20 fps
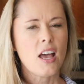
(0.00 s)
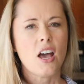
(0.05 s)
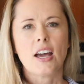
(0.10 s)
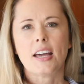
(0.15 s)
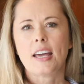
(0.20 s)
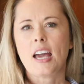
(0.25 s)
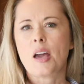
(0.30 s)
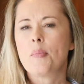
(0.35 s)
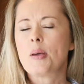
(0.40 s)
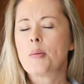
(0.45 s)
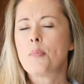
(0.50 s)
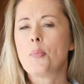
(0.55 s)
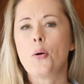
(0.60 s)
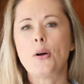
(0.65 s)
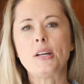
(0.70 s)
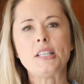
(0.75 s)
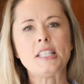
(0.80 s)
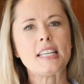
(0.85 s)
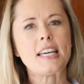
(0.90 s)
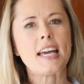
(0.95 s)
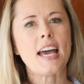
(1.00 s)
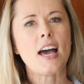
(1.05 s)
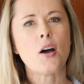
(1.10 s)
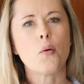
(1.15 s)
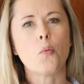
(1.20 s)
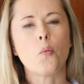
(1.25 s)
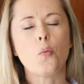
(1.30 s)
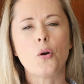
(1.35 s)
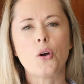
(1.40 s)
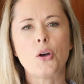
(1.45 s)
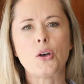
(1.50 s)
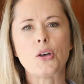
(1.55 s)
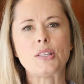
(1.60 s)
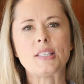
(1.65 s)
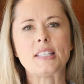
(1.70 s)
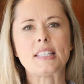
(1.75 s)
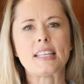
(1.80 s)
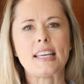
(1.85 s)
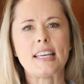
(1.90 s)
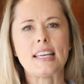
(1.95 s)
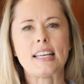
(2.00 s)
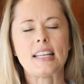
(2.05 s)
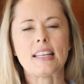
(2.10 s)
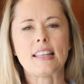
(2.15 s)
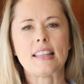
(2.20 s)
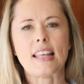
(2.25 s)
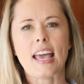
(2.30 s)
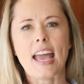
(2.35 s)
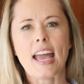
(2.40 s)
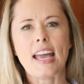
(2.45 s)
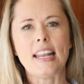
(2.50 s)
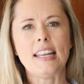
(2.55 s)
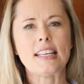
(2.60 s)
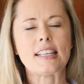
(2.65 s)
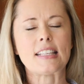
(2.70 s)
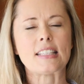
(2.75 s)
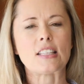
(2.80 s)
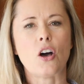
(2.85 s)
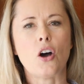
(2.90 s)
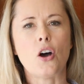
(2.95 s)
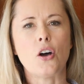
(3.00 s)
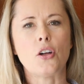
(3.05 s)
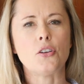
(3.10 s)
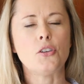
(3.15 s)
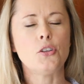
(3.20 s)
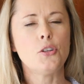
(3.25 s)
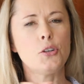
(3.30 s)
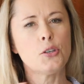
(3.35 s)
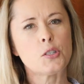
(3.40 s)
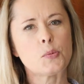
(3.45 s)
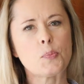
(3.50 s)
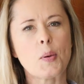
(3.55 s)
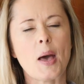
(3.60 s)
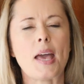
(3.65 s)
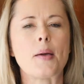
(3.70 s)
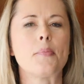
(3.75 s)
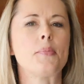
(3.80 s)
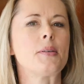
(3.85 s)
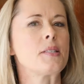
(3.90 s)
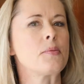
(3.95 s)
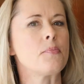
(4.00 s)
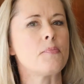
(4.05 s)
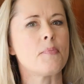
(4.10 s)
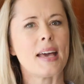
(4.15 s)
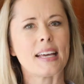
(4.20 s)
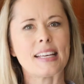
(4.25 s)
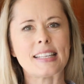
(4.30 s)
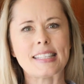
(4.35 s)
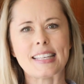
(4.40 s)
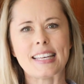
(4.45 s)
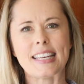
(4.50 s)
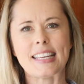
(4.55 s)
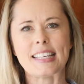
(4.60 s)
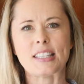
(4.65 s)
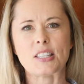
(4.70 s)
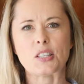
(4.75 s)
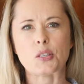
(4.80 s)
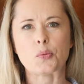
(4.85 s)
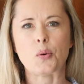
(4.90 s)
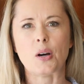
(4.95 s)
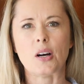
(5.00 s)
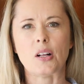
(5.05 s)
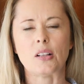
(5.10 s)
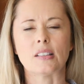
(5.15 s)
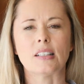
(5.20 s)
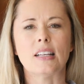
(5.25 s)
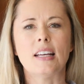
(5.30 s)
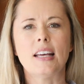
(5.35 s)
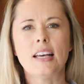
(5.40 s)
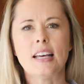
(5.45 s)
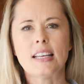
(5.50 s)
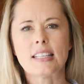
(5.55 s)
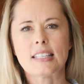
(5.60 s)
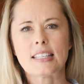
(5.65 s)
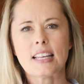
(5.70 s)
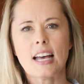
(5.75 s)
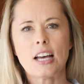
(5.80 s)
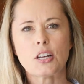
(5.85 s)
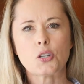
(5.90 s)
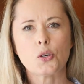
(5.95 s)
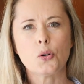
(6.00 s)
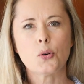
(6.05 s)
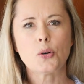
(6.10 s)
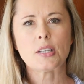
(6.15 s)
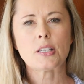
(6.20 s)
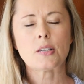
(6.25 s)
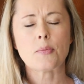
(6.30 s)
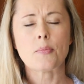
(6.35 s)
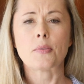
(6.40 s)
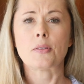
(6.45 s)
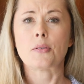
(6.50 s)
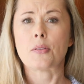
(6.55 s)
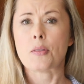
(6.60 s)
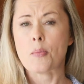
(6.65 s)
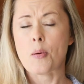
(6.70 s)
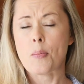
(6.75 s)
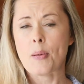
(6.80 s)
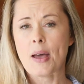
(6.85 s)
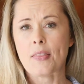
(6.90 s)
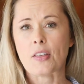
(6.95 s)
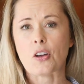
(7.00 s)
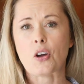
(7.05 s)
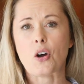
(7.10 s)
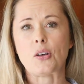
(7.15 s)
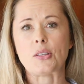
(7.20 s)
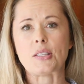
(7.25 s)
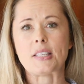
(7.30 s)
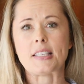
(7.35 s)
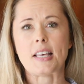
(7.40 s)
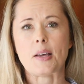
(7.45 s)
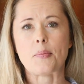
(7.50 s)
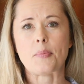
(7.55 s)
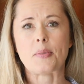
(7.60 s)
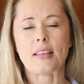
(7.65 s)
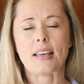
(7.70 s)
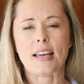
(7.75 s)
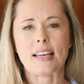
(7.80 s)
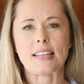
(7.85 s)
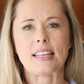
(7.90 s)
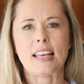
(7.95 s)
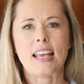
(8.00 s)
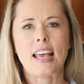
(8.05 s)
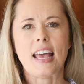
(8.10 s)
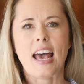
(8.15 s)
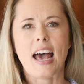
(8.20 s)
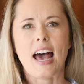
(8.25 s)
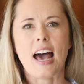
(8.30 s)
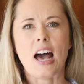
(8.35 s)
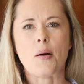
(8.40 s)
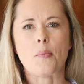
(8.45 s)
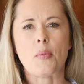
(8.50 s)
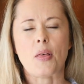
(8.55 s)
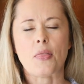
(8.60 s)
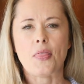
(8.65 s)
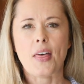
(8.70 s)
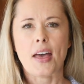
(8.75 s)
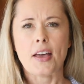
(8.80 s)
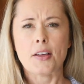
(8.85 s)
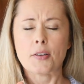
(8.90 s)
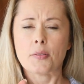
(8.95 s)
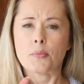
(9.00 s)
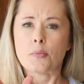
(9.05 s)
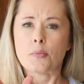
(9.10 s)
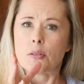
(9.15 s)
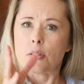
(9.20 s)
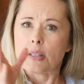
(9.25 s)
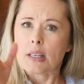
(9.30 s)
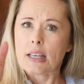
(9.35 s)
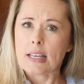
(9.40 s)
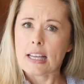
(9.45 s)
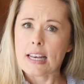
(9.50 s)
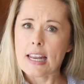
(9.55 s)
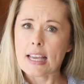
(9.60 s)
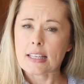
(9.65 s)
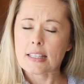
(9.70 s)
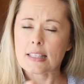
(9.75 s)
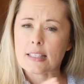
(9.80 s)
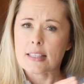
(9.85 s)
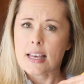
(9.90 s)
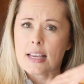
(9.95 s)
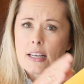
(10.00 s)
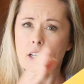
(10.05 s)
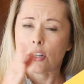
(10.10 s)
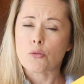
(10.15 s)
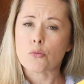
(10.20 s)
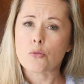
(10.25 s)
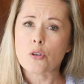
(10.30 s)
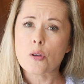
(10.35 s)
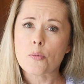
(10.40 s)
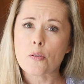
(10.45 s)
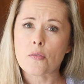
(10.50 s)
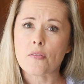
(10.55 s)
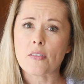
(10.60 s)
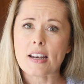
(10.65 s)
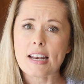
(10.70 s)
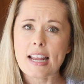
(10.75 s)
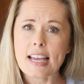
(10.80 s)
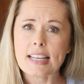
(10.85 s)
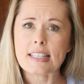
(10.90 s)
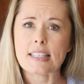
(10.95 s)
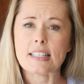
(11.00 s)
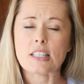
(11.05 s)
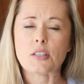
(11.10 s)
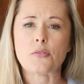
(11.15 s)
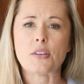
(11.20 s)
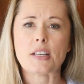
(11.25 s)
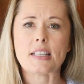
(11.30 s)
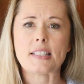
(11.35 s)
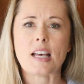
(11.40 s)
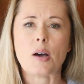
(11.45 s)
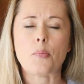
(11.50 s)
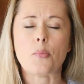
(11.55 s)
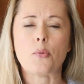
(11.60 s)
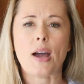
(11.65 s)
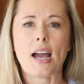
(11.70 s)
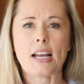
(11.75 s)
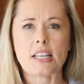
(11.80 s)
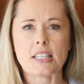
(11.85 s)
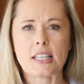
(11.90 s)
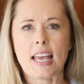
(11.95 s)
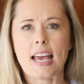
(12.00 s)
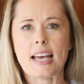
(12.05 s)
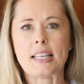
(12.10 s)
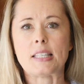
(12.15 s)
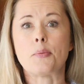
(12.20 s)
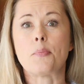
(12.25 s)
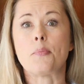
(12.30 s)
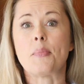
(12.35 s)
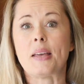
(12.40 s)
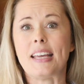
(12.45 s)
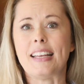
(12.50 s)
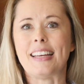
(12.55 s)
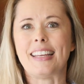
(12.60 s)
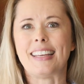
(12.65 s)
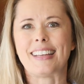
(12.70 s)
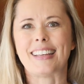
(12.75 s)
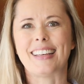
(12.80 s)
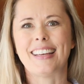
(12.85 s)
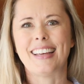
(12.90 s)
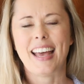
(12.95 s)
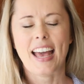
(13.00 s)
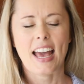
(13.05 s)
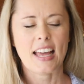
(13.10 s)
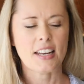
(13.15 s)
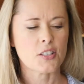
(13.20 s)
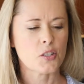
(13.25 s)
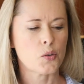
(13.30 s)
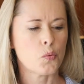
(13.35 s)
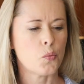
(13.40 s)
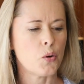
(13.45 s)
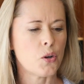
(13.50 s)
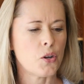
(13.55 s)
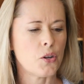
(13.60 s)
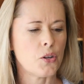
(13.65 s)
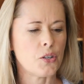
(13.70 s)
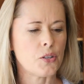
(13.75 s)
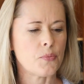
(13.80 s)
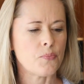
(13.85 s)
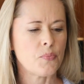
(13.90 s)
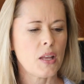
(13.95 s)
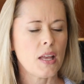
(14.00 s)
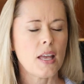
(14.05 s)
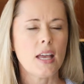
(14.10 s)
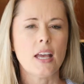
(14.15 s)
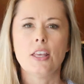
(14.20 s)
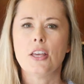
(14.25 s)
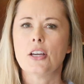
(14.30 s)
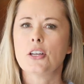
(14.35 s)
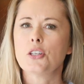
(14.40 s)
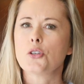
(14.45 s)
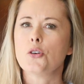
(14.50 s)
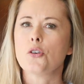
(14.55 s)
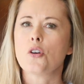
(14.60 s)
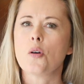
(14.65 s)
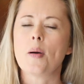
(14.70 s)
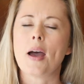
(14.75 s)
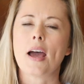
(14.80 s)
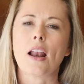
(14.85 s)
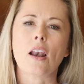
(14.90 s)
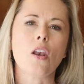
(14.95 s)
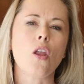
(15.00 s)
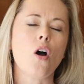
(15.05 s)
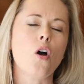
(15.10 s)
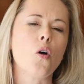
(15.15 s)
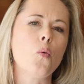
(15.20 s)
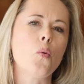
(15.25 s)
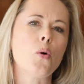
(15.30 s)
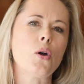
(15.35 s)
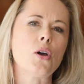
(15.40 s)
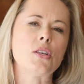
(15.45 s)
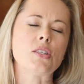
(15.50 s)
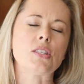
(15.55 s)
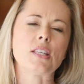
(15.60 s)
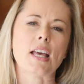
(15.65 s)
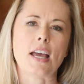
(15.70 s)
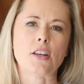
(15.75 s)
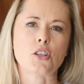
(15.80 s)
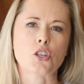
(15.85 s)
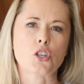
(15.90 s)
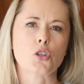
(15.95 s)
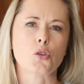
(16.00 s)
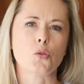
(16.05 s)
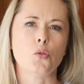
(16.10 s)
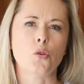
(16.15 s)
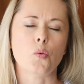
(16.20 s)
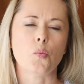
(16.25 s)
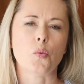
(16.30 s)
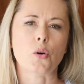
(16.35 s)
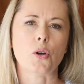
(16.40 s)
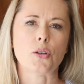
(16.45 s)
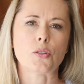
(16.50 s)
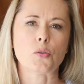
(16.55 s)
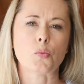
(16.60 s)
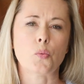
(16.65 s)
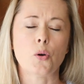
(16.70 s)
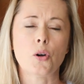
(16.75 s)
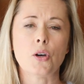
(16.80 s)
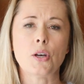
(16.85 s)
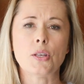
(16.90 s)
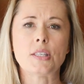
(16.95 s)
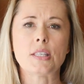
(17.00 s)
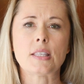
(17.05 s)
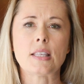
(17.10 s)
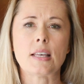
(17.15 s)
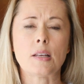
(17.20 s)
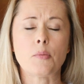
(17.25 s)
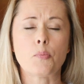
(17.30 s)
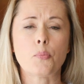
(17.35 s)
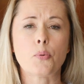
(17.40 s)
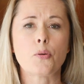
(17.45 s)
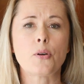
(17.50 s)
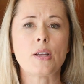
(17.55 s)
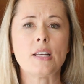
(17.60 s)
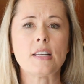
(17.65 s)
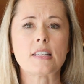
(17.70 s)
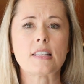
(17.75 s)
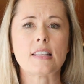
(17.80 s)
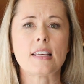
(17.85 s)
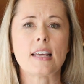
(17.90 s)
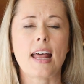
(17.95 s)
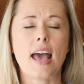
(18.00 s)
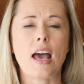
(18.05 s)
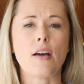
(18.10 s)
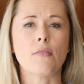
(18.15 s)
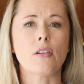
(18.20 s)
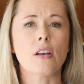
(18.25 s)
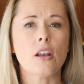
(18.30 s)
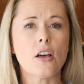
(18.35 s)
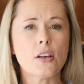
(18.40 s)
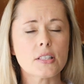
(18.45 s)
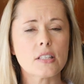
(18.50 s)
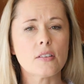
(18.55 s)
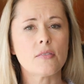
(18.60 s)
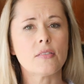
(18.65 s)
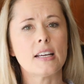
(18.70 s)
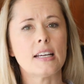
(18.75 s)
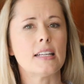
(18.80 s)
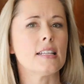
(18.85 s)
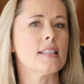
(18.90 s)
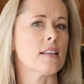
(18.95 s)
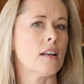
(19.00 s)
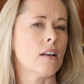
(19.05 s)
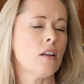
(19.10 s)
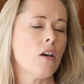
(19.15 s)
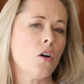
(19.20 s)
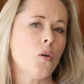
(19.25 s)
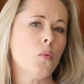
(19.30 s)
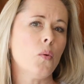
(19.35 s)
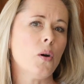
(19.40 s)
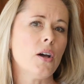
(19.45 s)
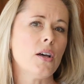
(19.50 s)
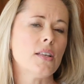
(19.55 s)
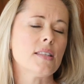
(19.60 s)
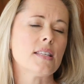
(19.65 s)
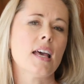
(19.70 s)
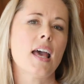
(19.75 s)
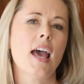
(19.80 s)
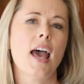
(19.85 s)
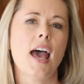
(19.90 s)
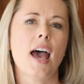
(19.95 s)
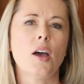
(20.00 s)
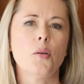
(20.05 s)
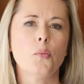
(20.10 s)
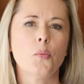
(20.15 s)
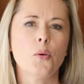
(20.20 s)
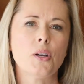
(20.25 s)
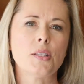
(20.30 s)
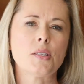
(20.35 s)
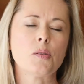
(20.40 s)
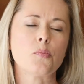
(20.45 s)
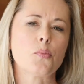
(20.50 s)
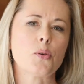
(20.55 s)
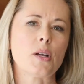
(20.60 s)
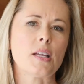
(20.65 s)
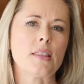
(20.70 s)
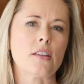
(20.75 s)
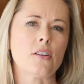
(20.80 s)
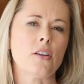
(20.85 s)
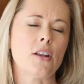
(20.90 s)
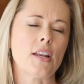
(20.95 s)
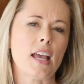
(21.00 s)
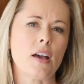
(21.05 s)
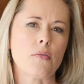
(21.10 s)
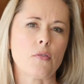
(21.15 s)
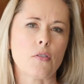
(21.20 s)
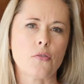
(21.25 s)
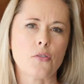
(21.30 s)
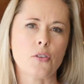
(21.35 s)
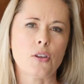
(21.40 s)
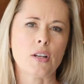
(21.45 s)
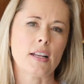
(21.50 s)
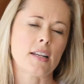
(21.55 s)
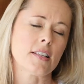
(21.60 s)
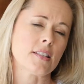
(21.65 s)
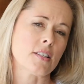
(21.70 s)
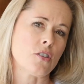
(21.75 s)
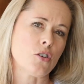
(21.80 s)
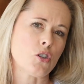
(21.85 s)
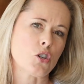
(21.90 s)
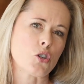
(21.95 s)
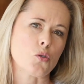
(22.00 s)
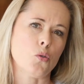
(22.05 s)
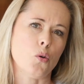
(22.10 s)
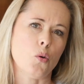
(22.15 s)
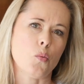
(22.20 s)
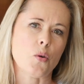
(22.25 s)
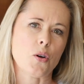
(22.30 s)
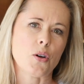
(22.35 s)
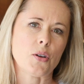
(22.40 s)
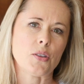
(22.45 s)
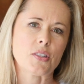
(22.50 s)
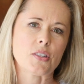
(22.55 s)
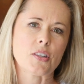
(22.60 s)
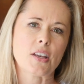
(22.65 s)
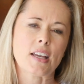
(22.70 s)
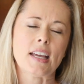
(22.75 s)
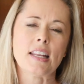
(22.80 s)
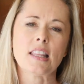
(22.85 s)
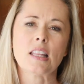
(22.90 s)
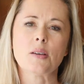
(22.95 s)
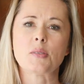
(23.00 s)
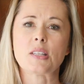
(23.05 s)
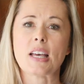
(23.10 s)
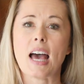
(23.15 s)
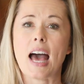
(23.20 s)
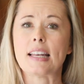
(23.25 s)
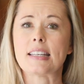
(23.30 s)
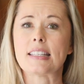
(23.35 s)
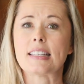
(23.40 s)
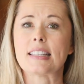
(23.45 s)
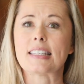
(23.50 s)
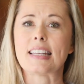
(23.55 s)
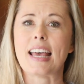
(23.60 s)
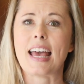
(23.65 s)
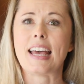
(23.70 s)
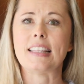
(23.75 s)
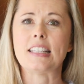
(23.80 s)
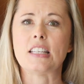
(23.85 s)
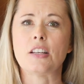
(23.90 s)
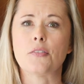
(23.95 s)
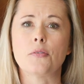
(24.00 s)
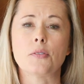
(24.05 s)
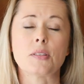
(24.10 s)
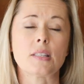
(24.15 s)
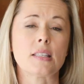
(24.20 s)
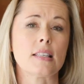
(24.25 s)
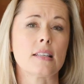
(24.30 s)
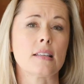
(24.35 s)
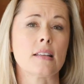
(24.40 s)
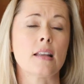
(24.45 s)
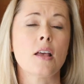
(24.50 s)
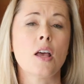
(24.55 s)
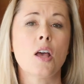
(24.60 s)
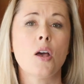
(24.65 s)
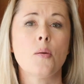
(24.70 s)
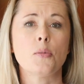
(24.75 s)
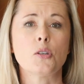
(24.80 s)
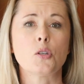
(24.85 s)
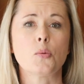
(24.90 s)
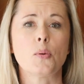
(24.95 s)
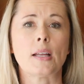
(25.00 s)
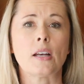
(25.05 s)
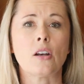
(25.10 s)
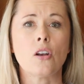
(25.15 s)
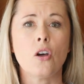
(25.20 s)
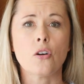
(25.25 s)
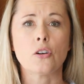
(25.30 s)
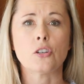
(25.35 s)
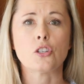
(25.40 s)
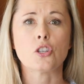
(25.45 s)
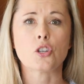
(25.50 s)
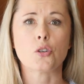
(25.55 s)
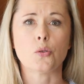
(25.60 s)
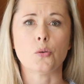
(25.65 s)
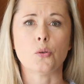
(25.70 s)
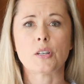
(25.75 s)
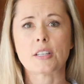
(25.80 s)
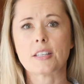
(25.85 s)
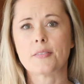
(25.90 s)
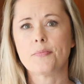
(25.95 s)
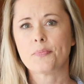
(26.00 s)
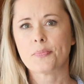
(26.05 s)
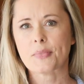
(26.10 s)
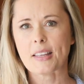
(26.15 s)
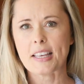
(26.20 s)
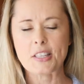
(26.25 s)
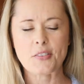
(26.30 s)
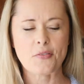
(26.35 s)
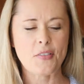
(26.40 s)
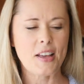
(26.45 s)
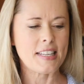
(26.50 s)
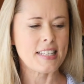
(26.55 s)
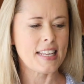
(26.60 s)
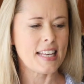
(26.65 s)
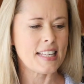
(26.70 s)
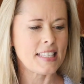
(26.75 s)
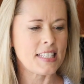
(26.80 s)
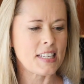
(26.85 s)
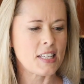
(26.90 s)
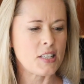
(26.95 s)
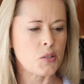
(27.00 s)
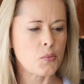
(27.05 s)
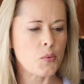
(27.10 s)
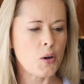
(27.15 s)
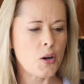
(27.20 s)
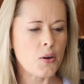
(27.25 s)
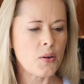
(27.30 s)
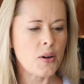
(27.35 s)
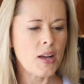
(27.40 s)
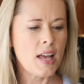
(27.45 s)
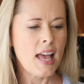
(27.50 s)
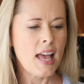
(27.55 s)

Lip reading: Okay, be pointing out words in the headings on newspapers and magazines as well. Start talking to them about the concept that that connects that group of letters, for example, actually has a meaning and it's a word. You can talk about long words and short words. Words in print that have lots of letters are long words, and words in print that only have a few letters are the short words. So getting them to understand the difference between long and short is fantastic as well.